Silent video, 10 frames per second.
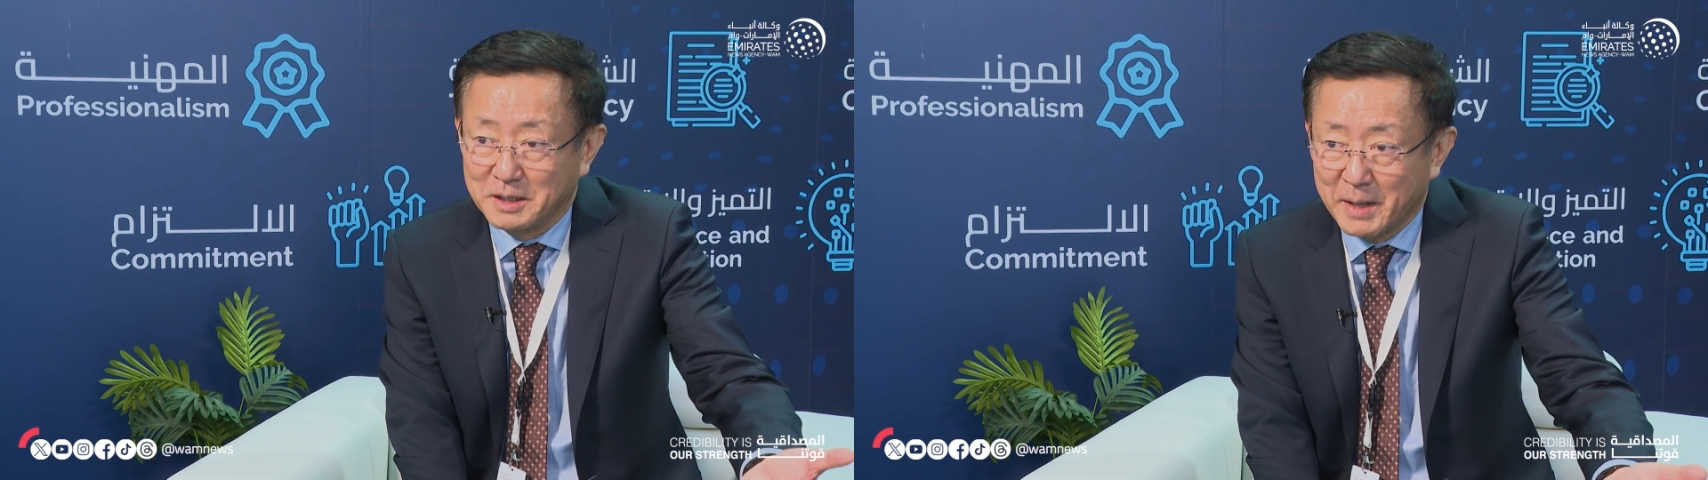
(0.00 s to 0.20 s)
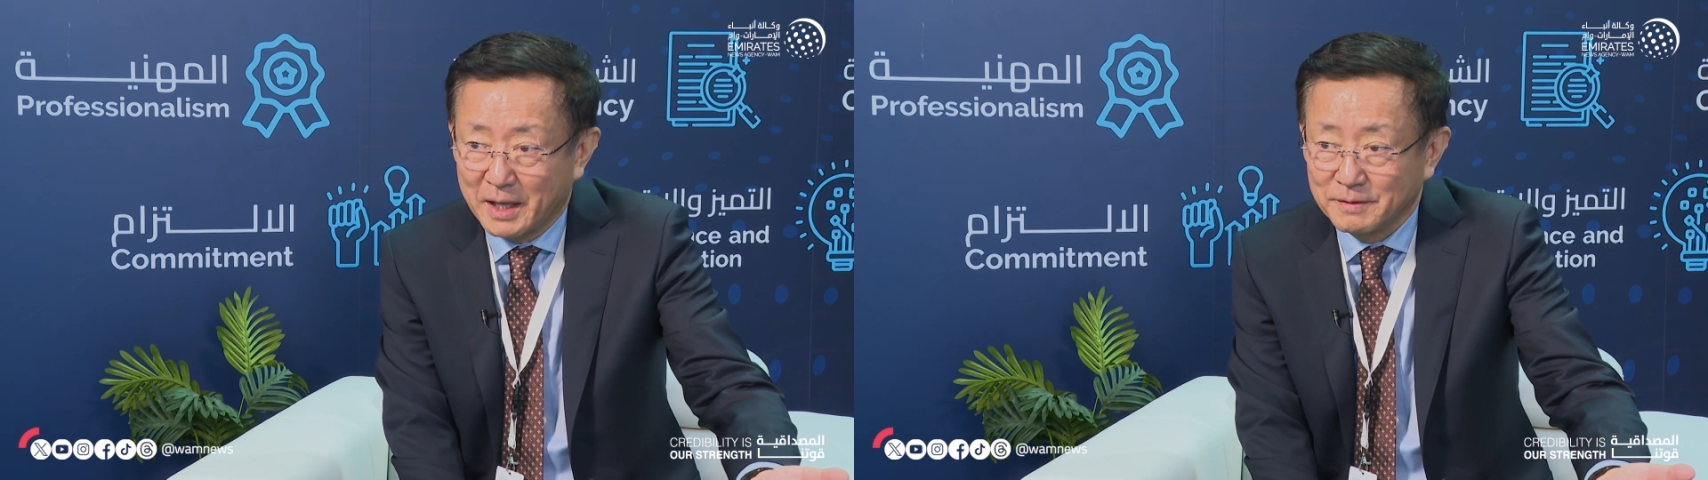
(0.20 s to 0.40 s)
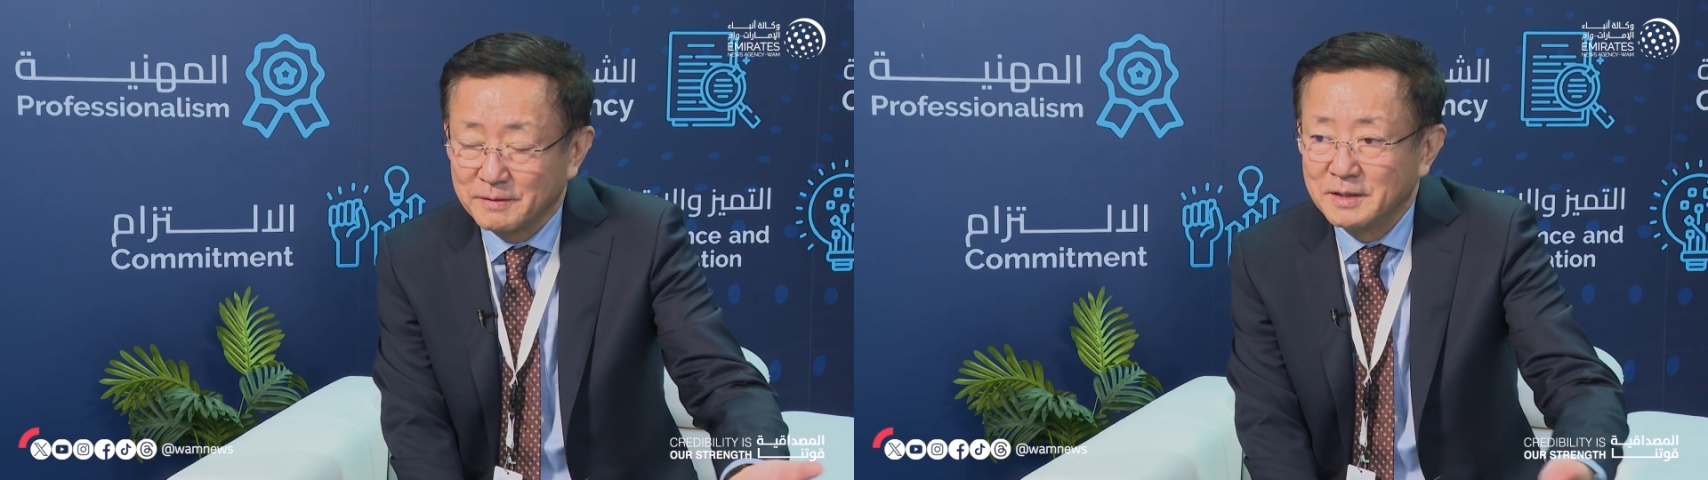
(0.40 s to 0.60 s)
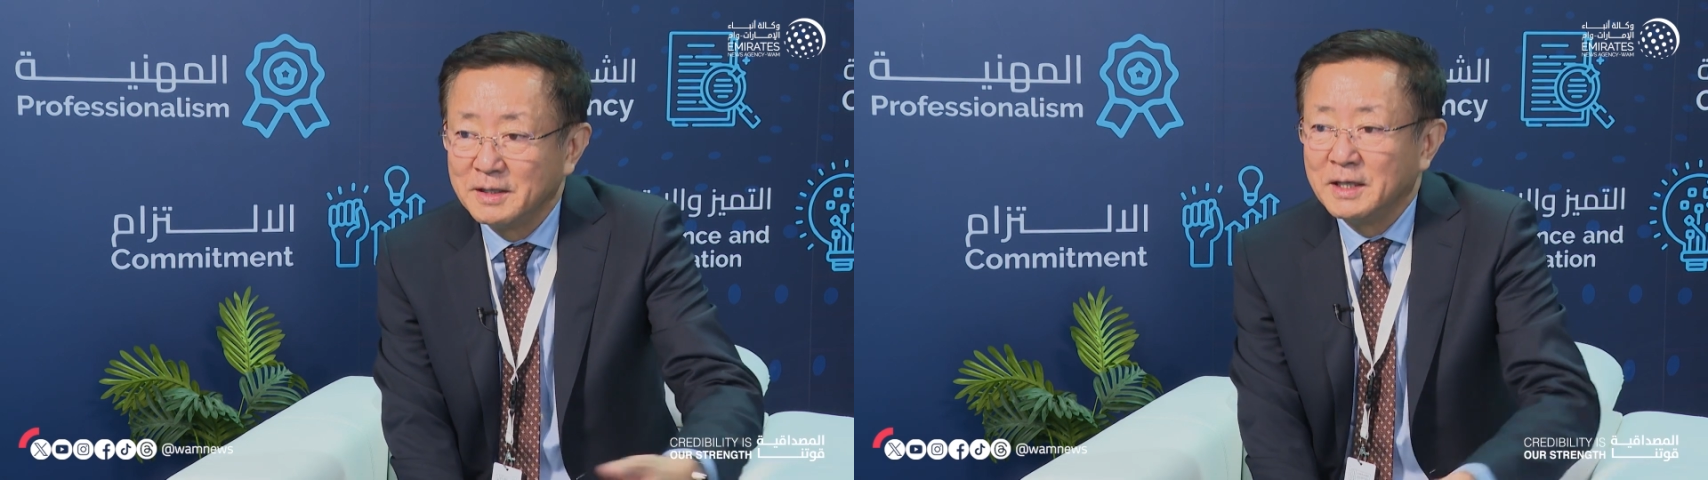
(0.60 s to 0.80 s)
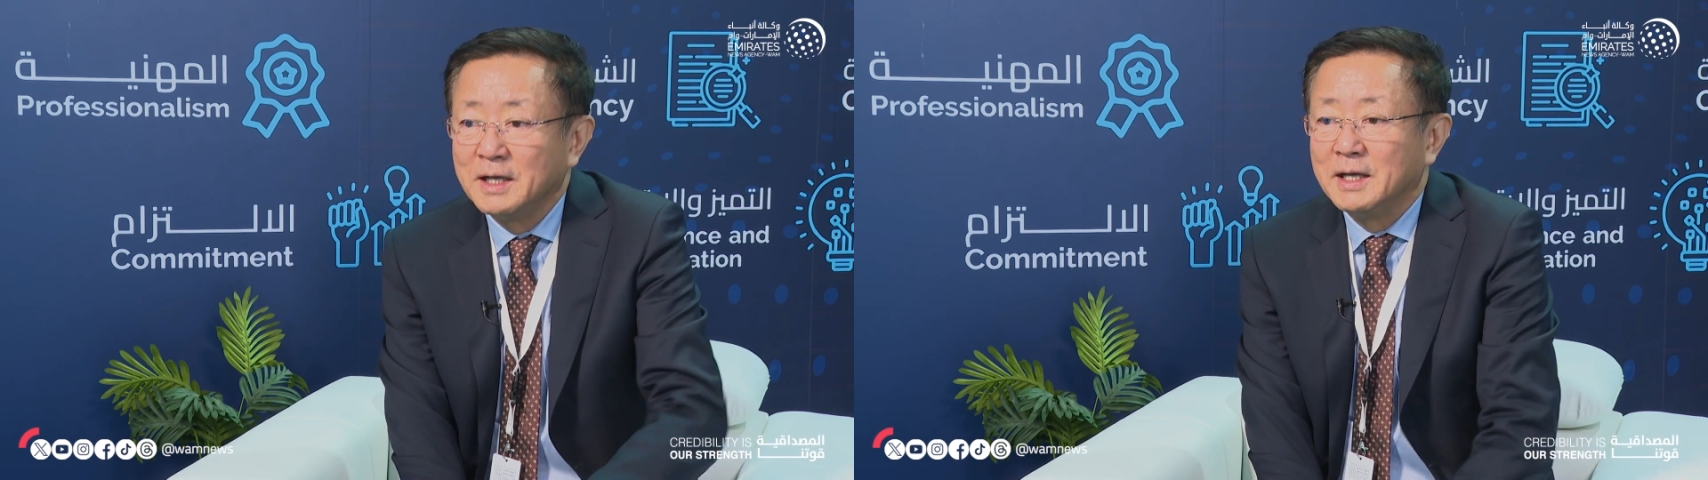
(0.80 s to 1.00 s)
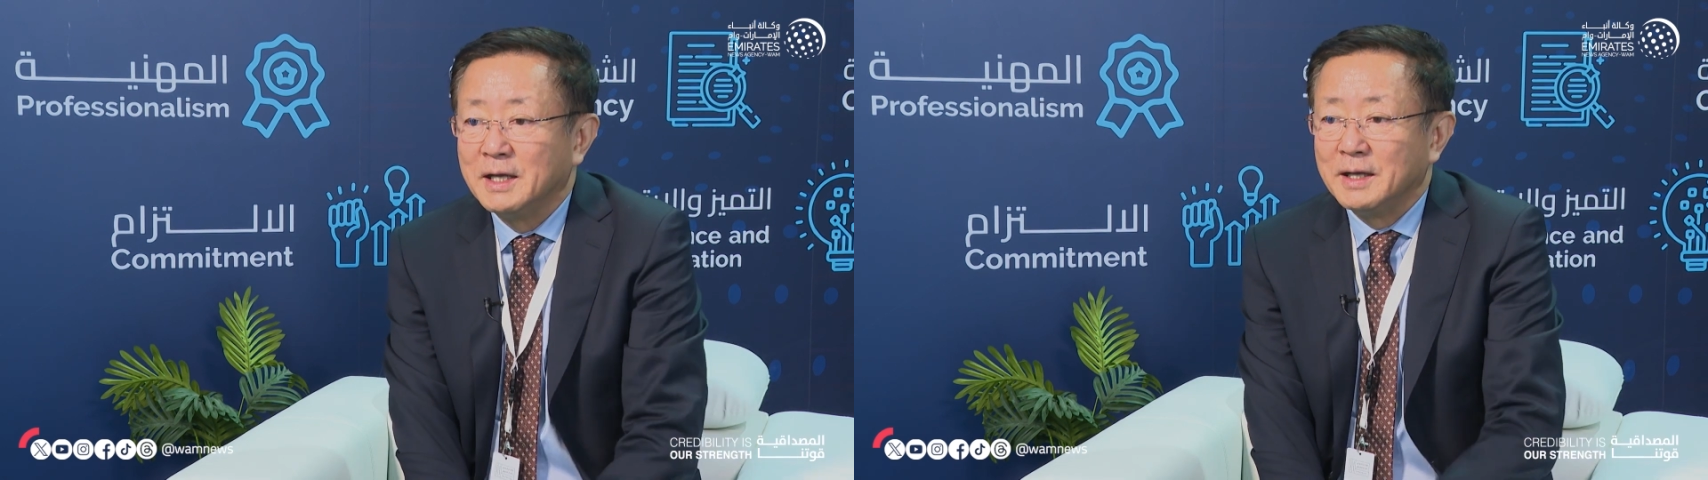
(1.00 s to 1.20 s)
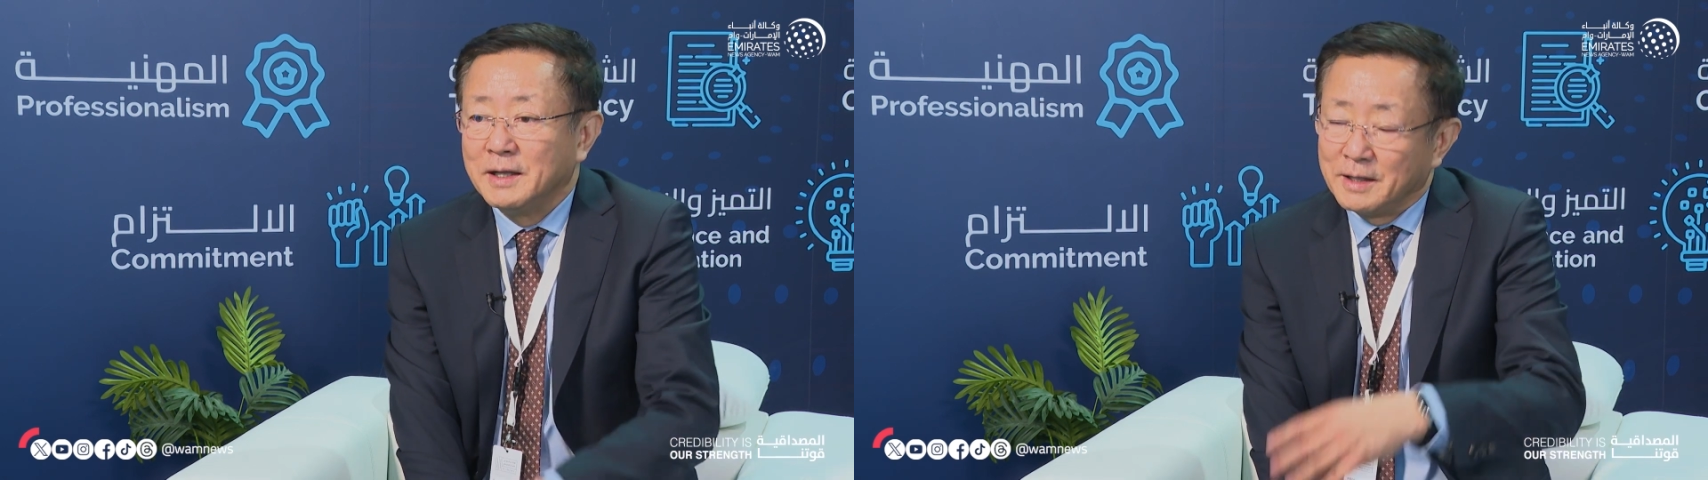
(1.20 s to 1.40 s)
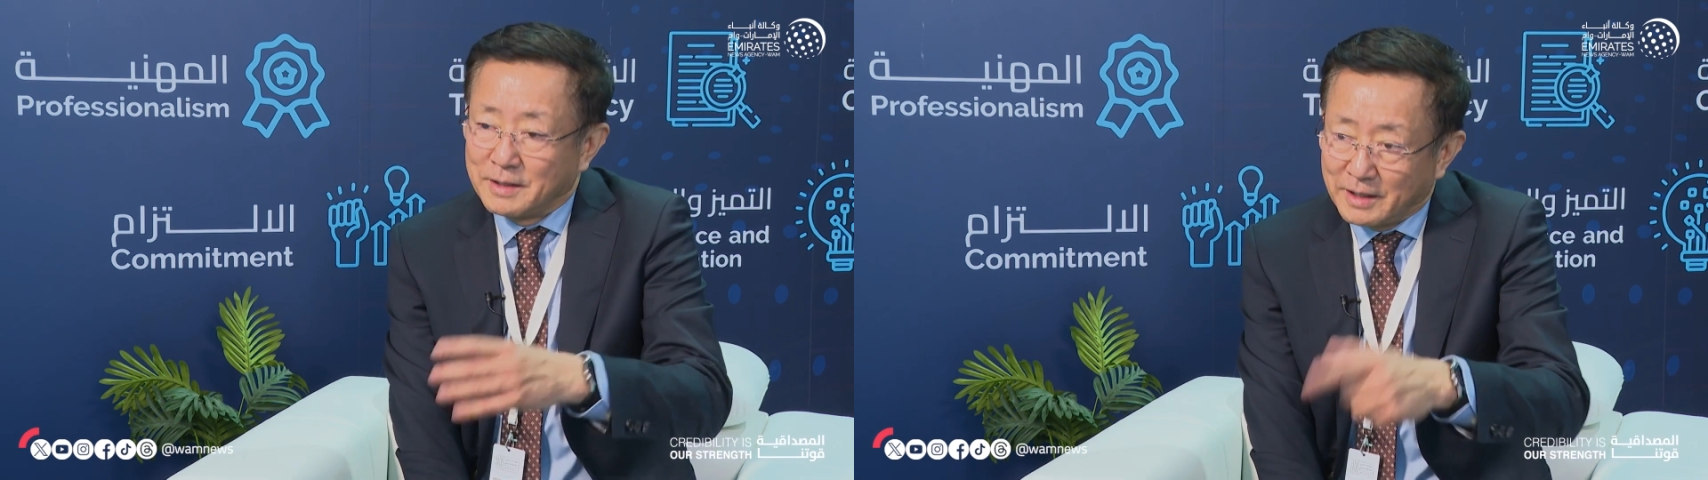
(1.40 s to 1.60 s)
demand.
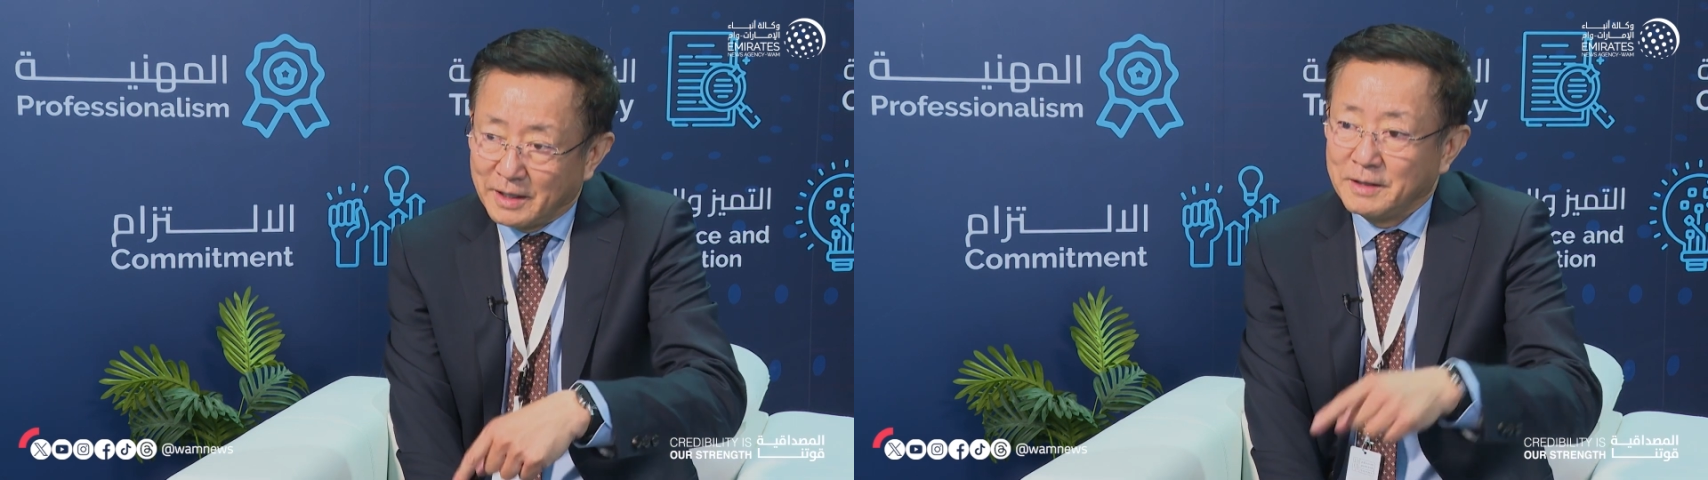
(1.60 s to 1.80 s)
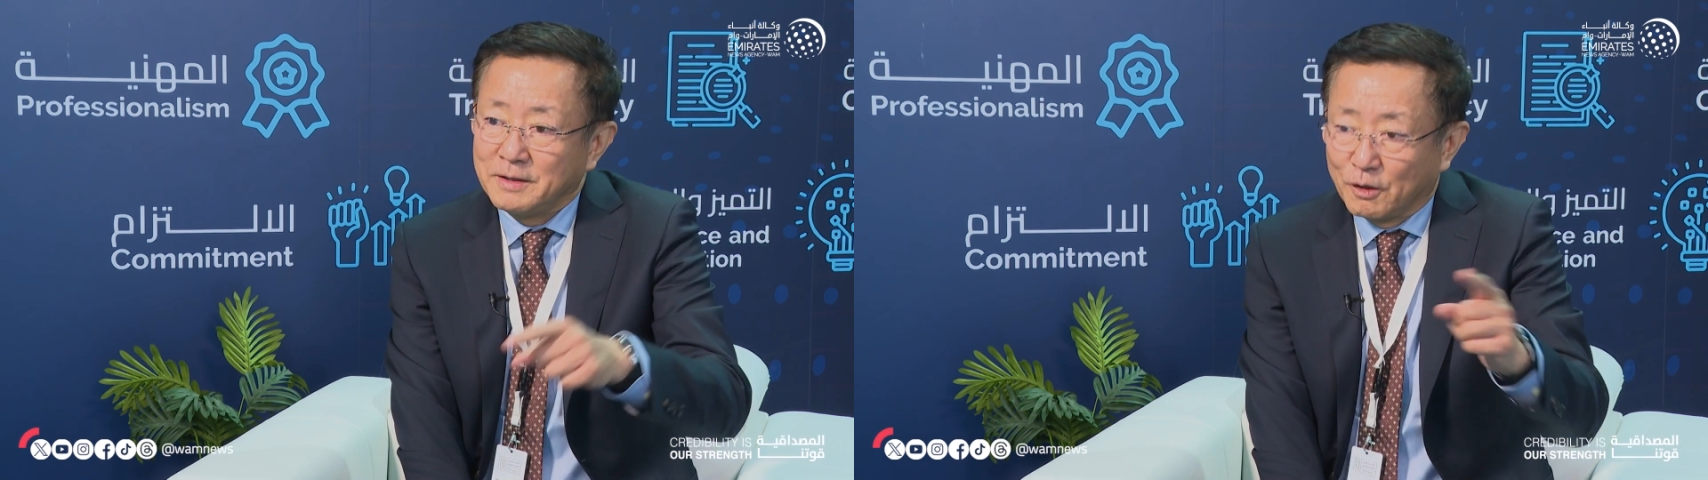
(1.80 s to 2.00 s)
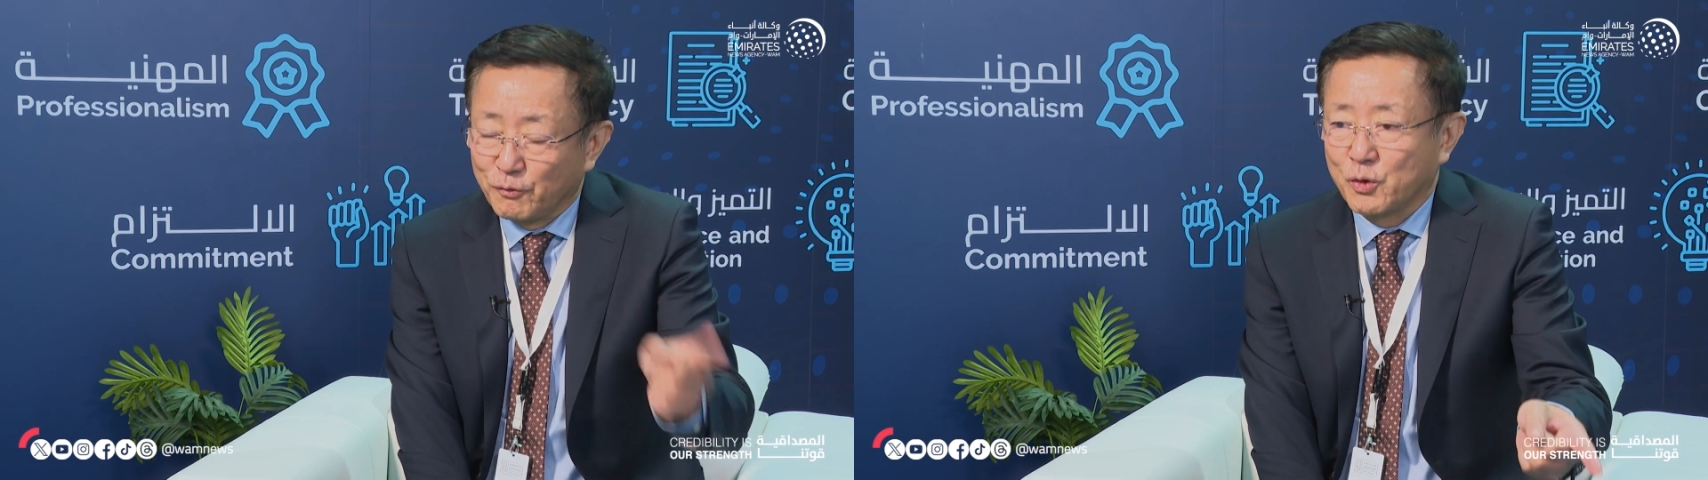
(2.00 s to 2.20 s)
Then, of